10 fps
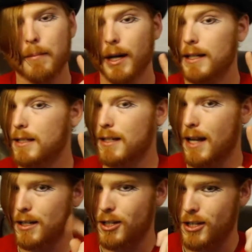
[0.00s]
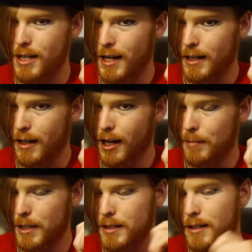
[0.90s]
But not just any
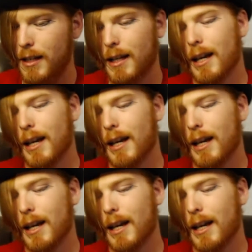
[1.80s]
comment.